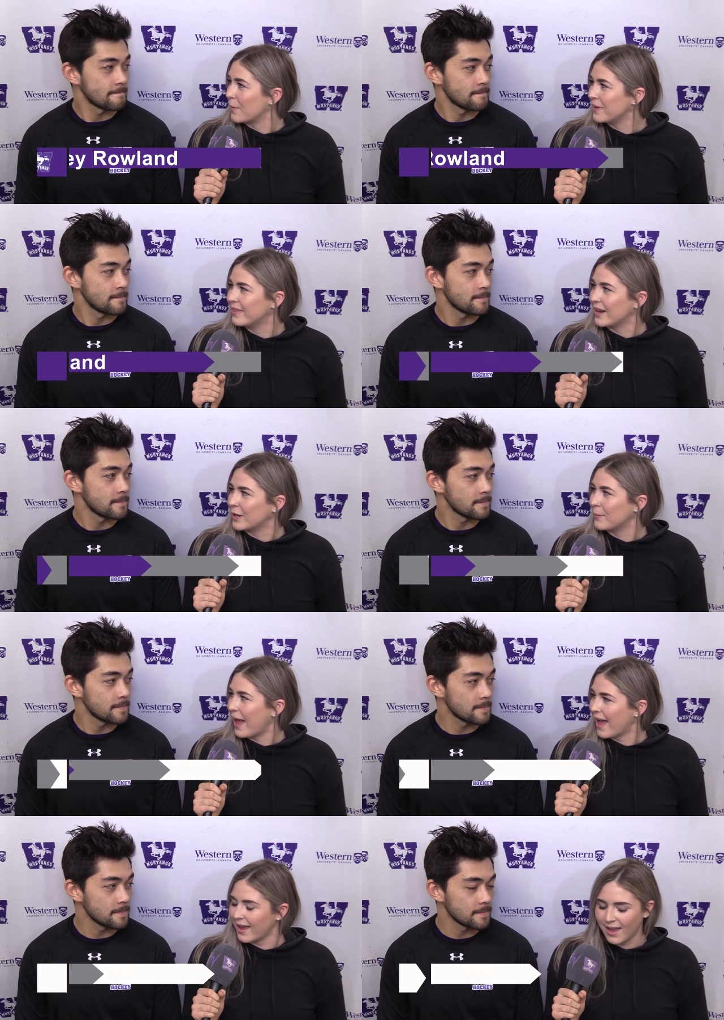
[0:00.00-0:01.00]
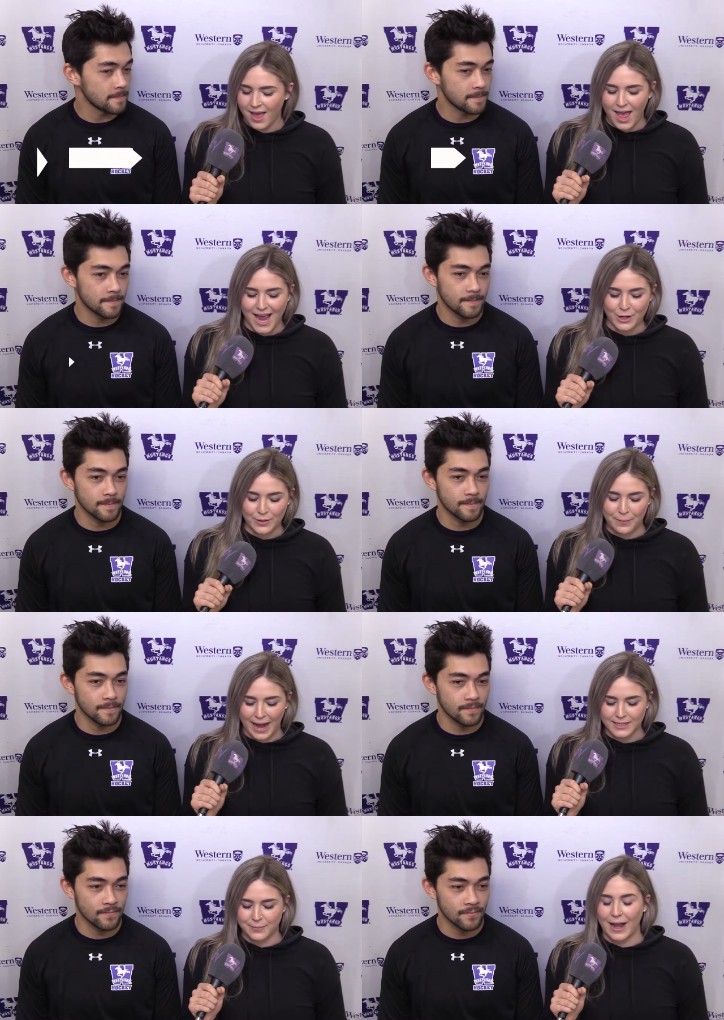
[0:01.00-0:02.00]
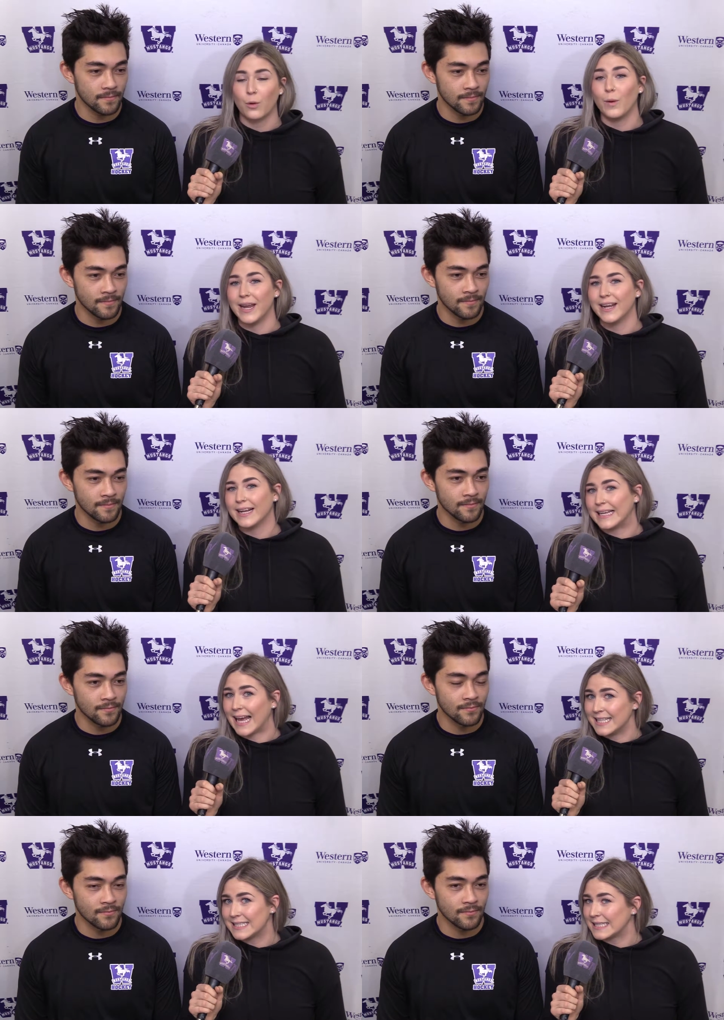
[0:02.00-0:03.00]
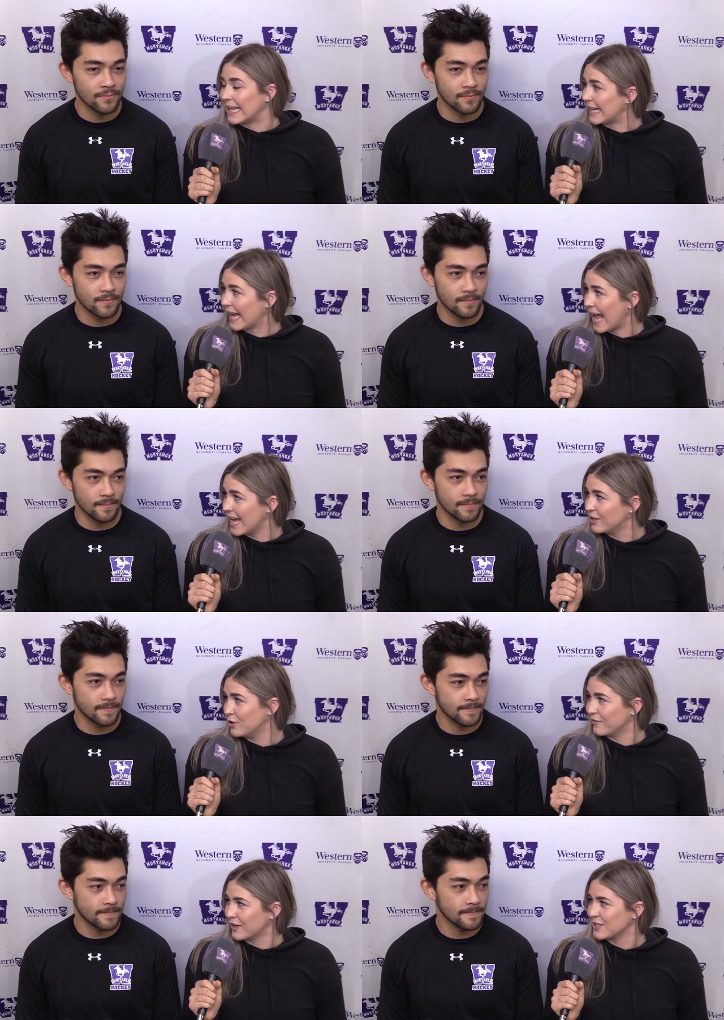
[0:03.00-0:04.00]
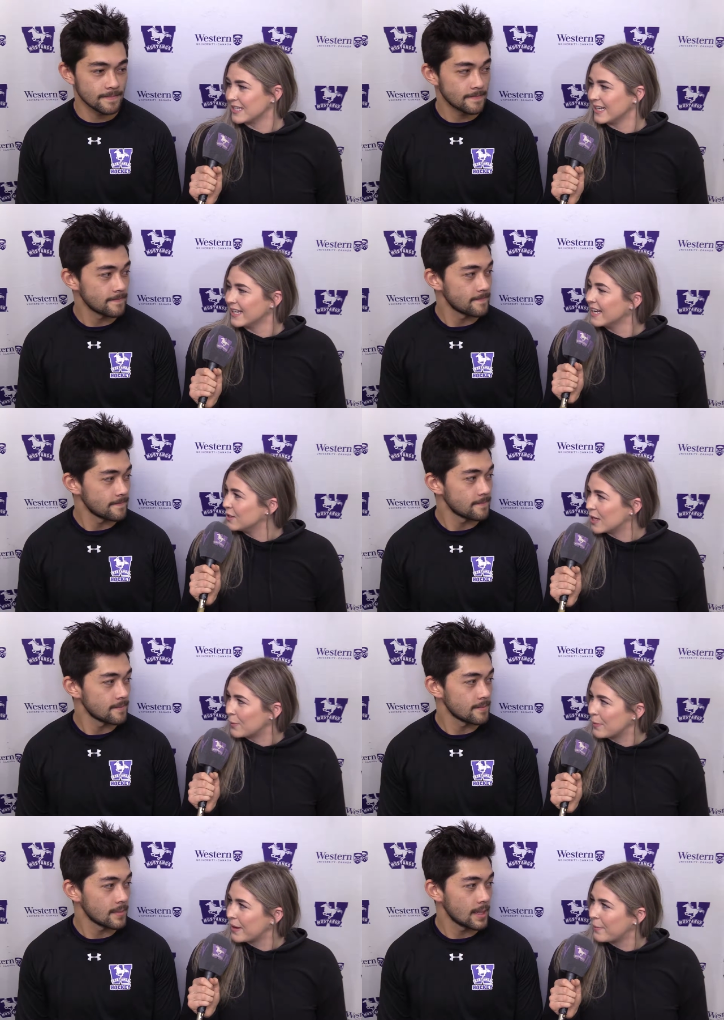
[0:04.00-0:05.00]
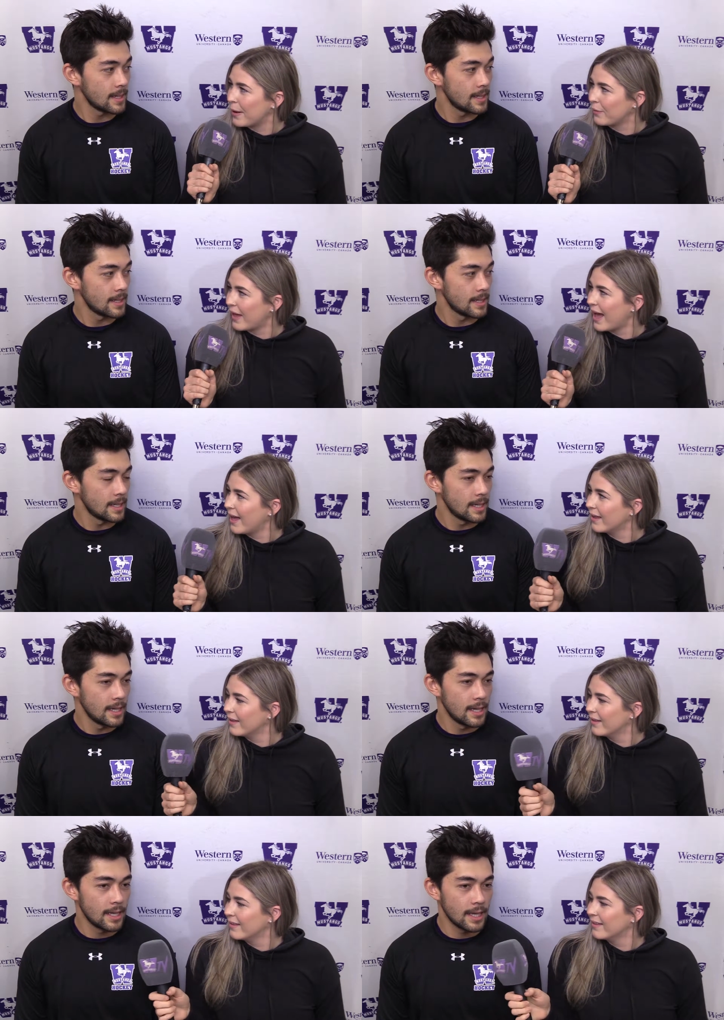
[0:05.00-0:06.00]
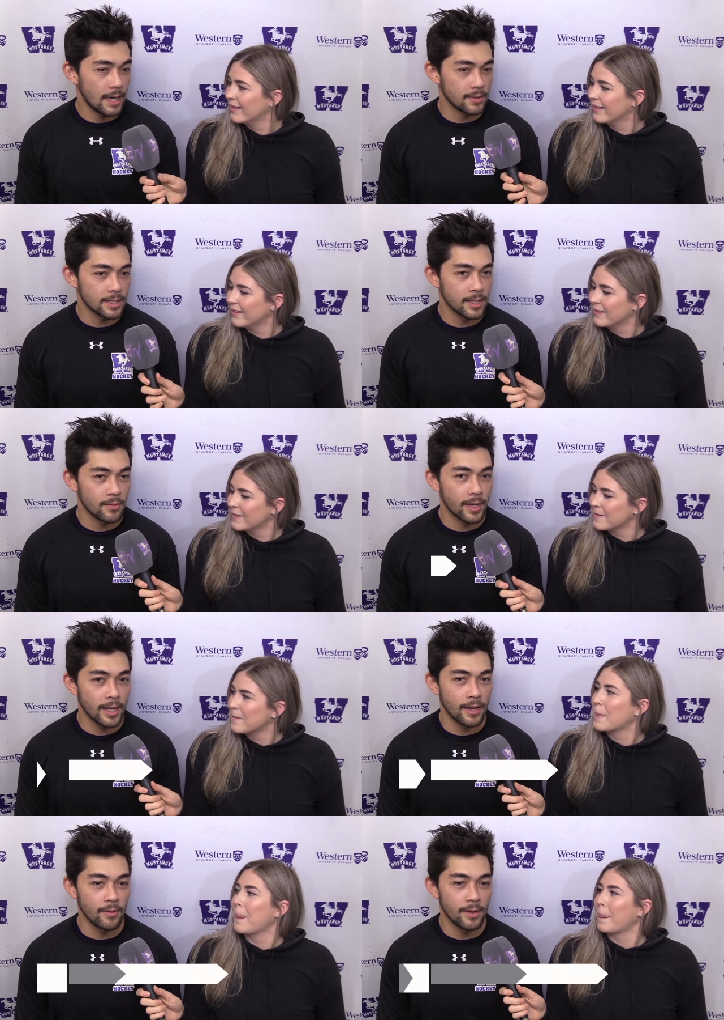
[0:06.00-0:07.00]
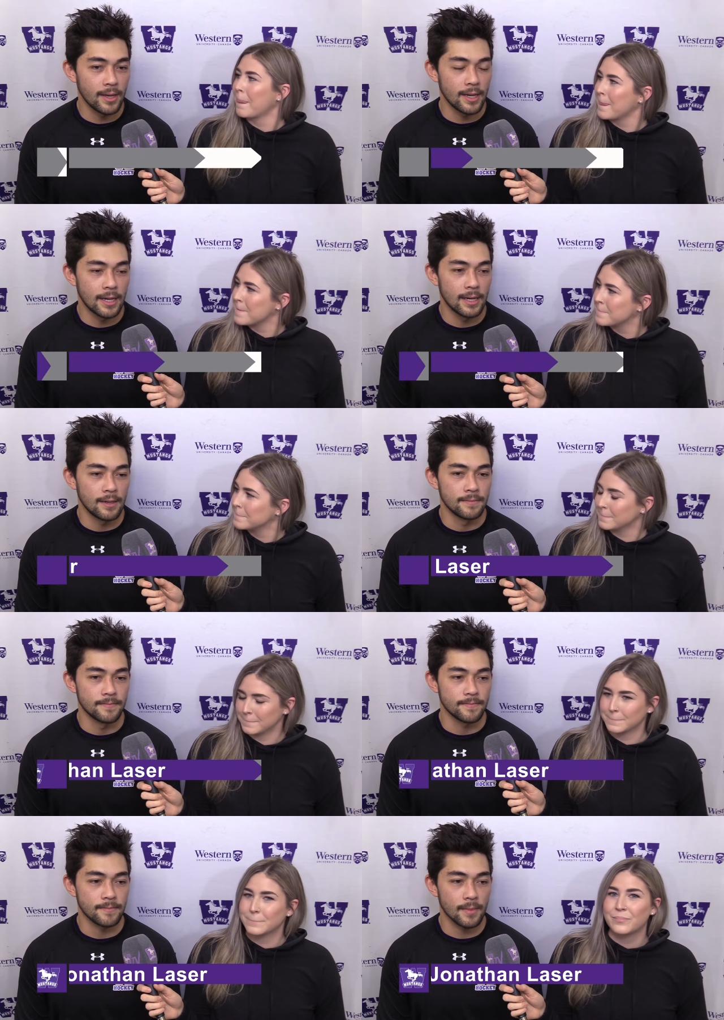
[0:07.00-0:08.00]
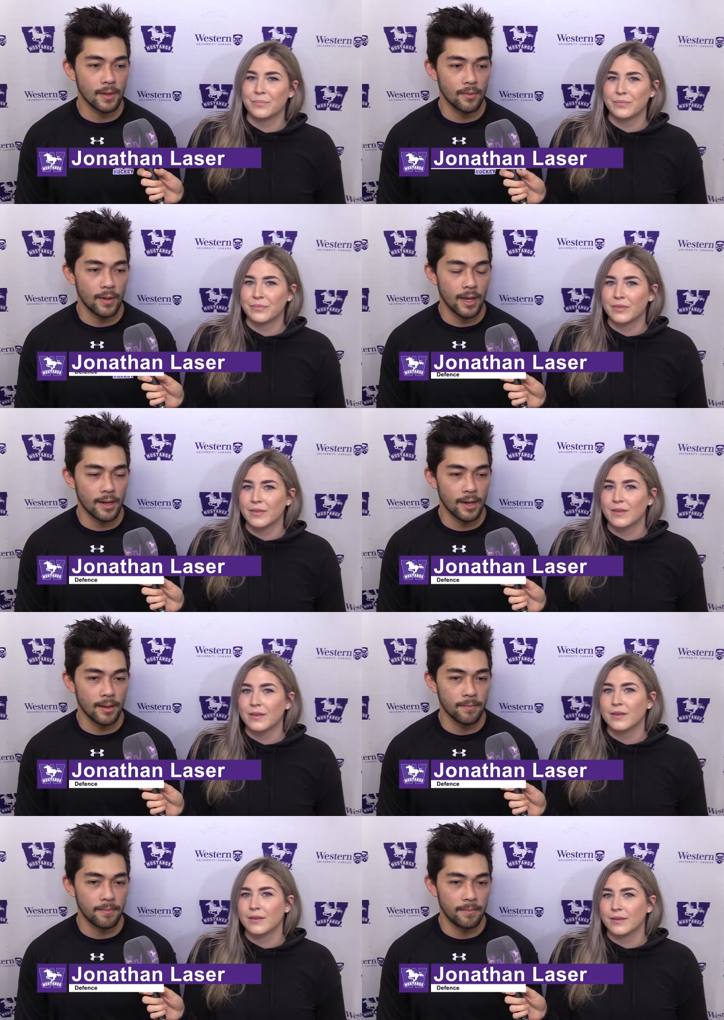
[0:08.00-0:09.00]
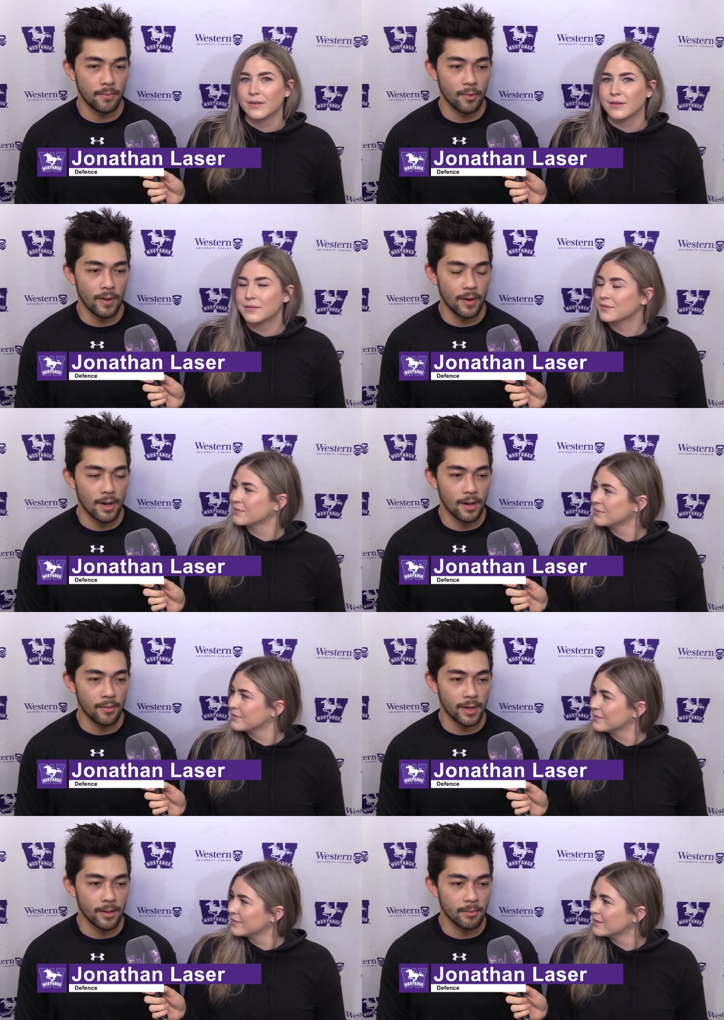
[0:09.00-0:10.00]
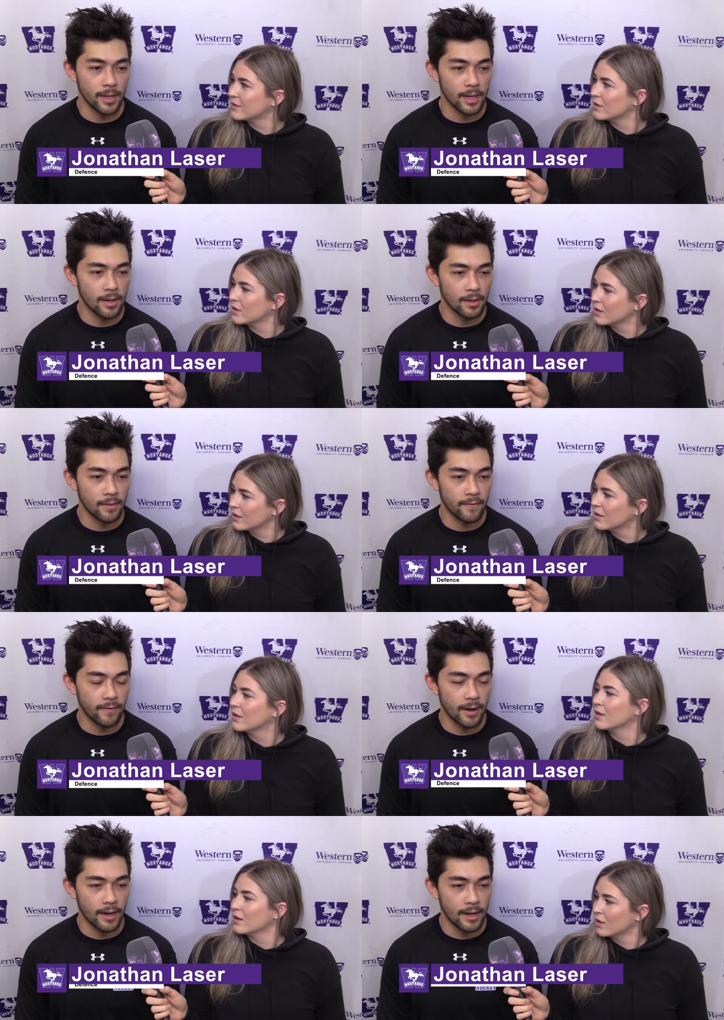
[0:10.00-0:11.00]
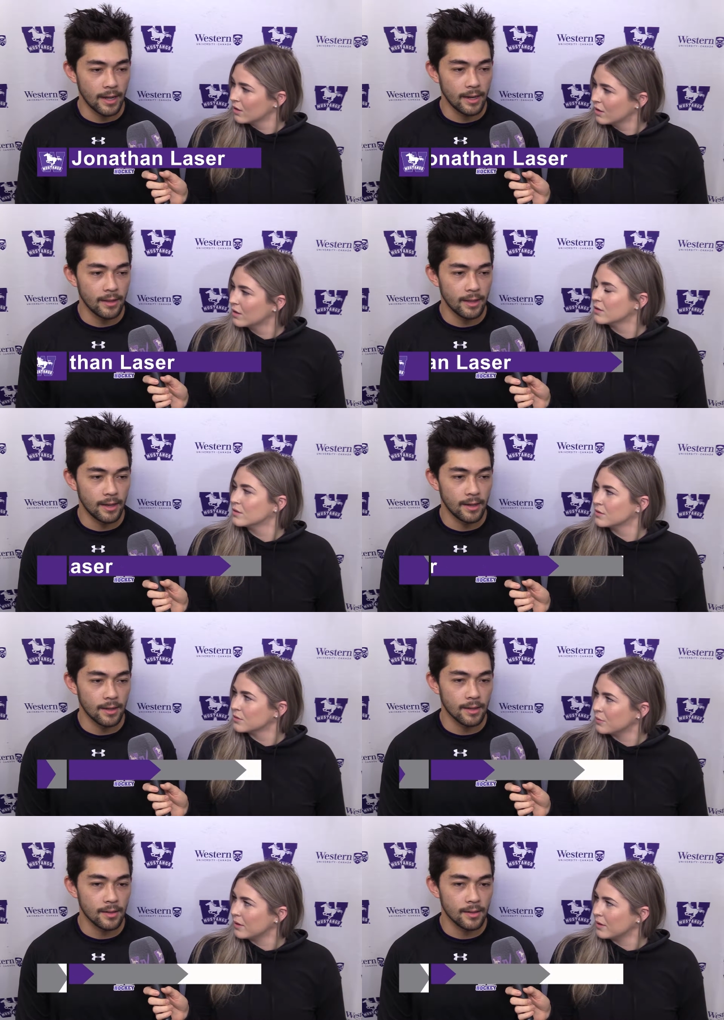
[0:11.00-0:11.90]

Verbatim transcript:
Speaker 1: up in Thunder Bay and you had a back-to-back win against Lakehead University. Can you tell me a bit about that?
Speaker 2: Yeah, it was a good weekend. We um, we ended up uh, winning big on Friday night and then a